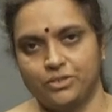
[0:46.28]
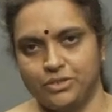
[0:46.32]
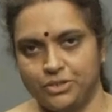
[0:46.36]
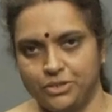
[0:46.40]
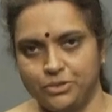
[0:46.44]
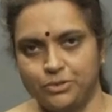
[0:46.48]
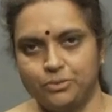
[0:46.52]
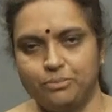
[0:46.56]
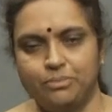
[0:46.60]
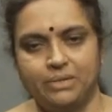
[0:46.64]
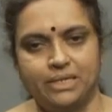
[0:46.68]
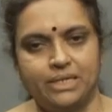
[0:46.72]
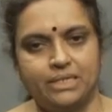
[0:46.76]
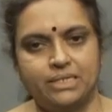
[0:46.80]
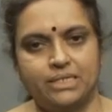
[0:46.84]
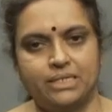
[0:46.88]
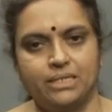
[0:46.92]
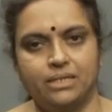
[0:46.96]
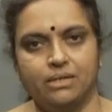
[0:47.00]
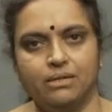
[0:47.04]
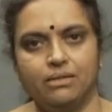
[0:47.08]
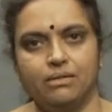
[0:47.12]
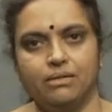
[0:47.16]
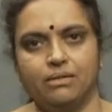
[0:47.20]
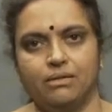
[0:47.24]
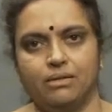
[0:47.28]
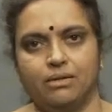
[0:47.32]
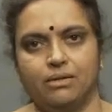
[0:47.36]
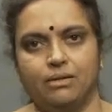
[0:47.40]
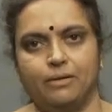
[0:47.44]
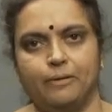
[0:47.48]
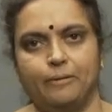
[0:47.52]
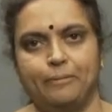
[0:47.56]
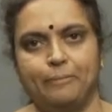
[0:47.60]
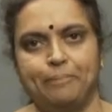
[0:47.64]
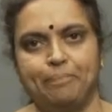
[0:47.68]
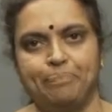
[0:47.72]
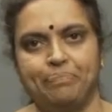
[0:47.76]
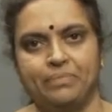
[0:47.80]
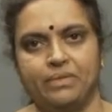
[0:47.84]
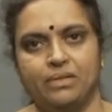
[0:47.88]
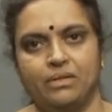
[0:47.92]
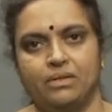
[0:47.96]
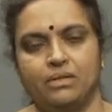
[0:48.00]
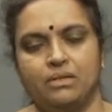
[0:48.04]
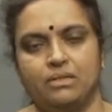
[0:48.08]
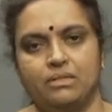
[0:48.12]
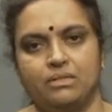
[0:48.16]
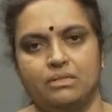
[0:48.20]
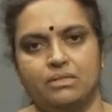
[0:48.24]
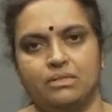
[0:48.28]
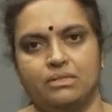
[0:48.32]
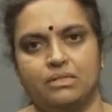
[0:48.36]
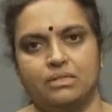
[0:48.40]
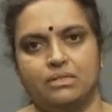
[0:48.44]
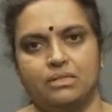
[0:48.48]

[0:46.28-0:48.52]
on neoplasia. This